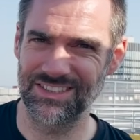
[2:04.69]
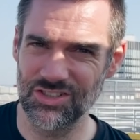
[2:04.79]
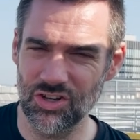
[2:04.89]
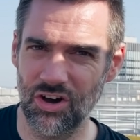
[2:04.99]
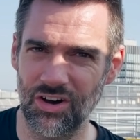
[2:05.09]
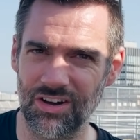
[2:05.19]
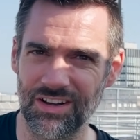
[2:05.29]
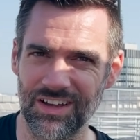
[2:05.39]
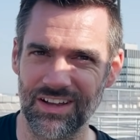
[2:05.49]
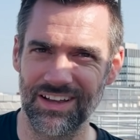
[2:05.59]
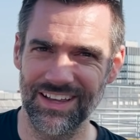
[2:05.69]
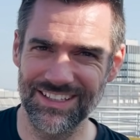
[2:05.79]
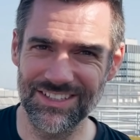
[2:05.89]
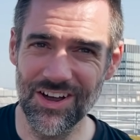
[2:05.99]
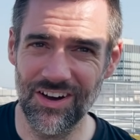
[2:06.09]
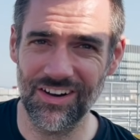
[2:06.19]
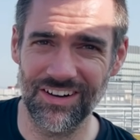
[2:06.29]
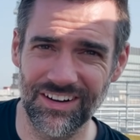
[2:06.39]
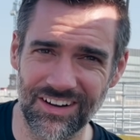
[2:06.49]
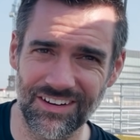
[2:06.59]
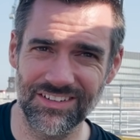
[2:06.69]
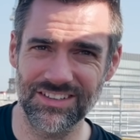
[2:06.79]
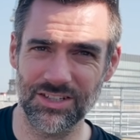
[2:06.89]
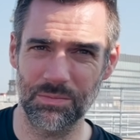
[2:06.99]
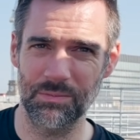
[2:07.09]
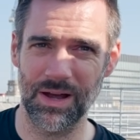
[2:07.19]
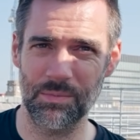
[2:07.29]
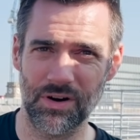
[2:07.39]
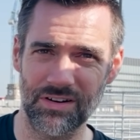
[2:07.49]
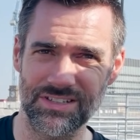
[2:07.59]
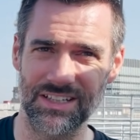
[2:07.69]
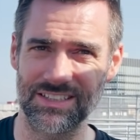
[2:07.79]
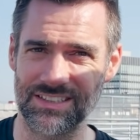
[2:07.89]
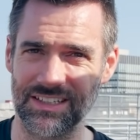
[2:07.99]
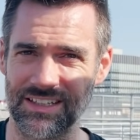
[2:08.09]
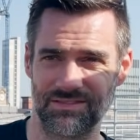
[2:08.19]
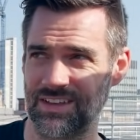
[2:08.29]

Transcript: Could be your middle name. It's not on the top of my priority list here.